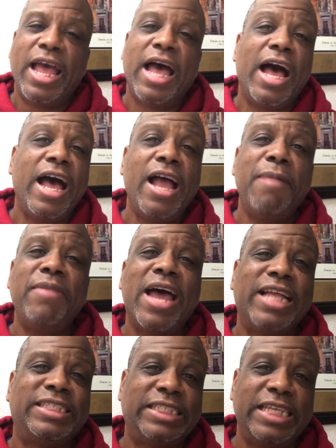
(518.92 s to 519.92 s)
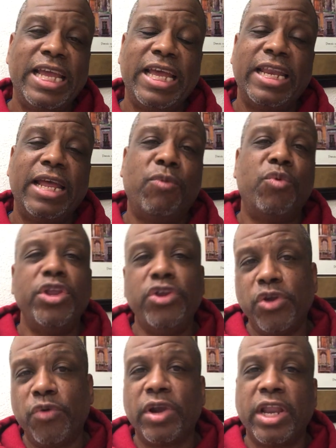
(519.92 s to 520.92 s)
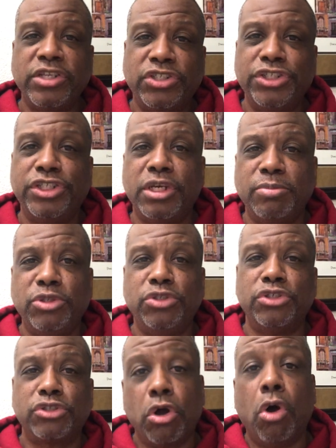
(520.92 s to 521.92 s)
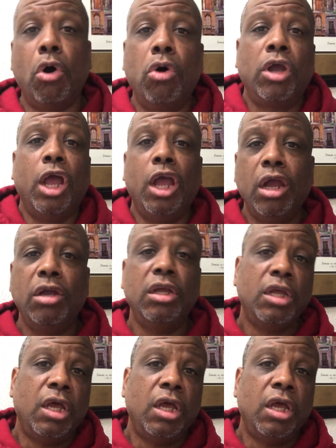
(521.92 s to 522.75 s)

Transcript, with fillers: i'm not saying that when you're in a relationship you just go okay